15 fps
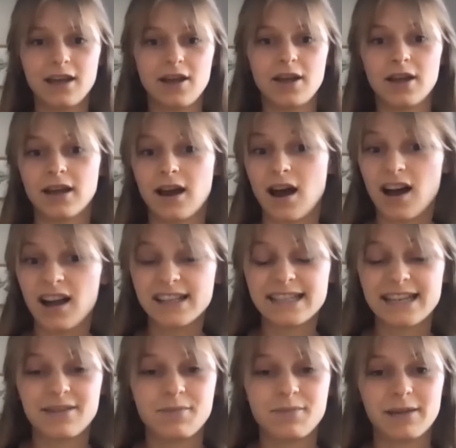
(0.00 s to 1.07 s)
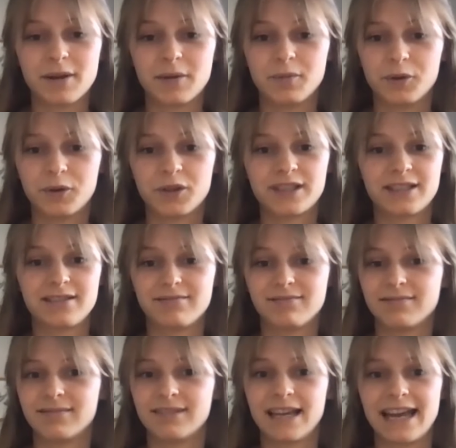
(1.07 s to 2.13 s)
art and make my books
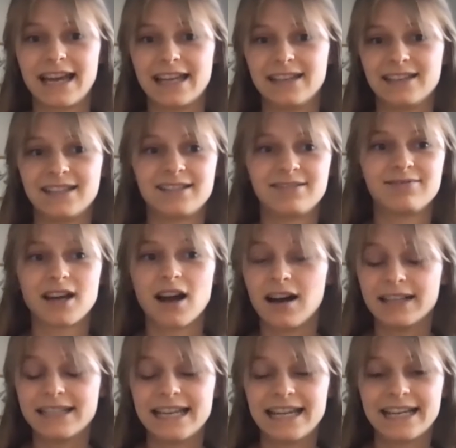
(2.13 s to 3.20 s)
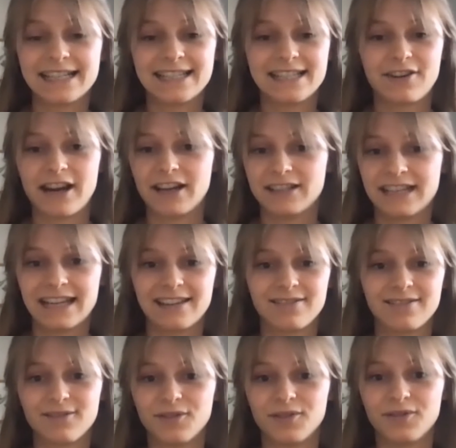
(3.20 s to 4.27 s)
and card decks surrounding
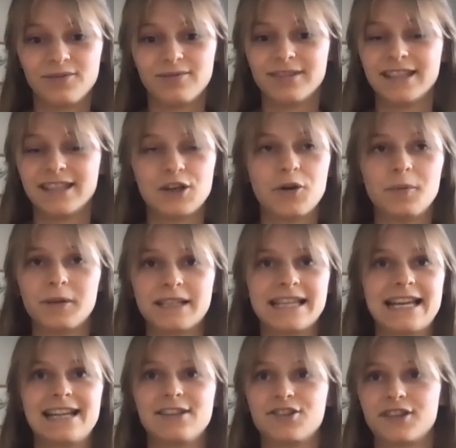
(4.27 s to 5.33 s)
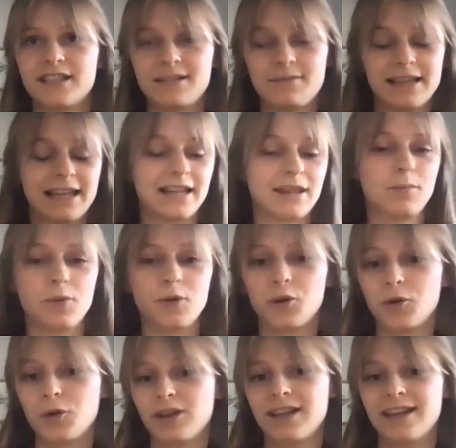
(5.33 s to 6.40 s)
the topics that interest me, like the
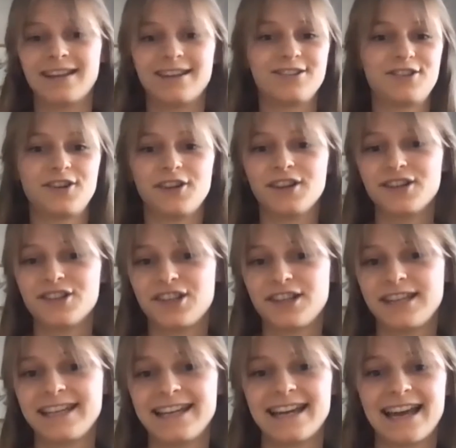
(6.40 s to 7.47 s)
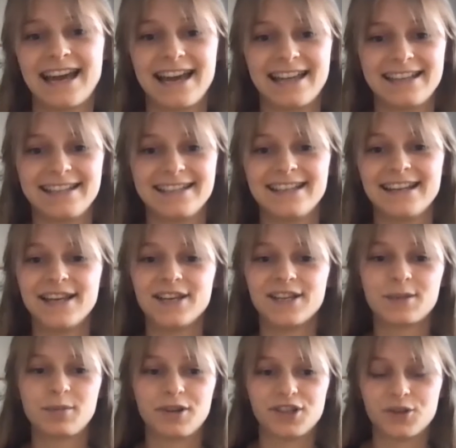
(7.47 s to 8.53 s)
moon and astrology and
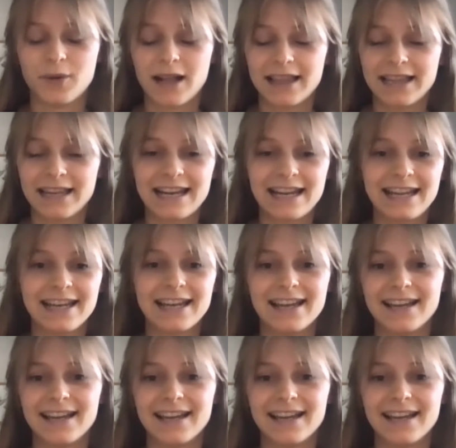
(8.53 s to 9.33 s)
spirituality.